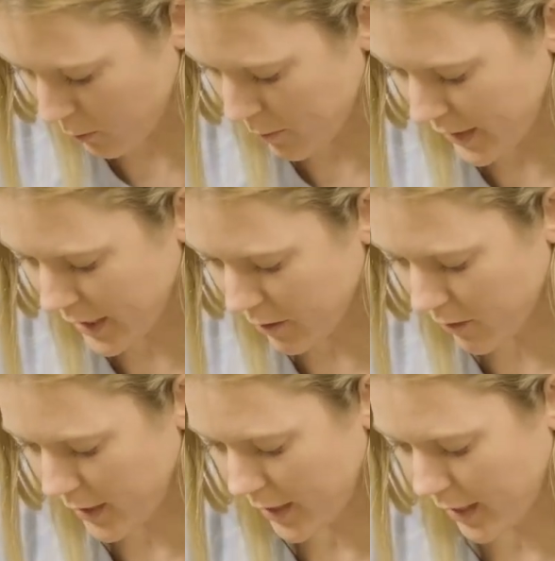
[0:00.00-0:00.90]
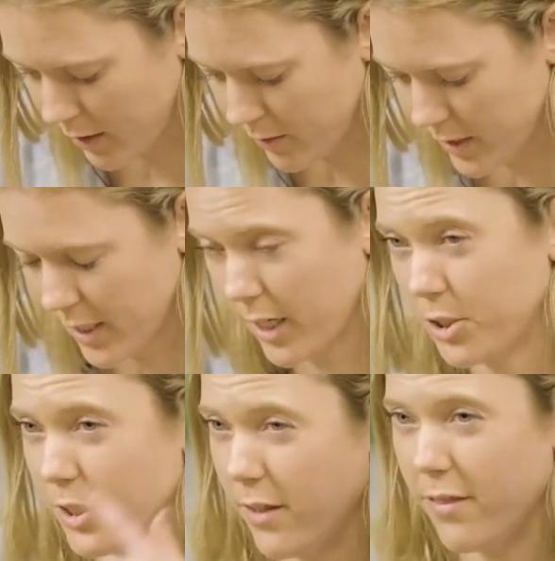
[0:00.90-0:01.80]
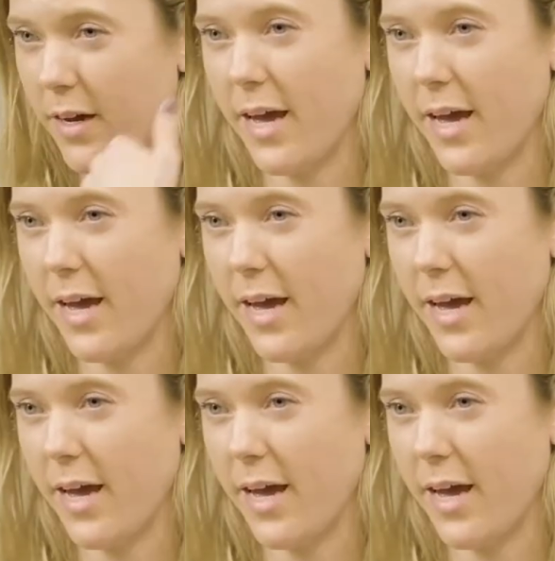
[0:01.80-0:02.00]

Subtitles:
we're making right now is actually the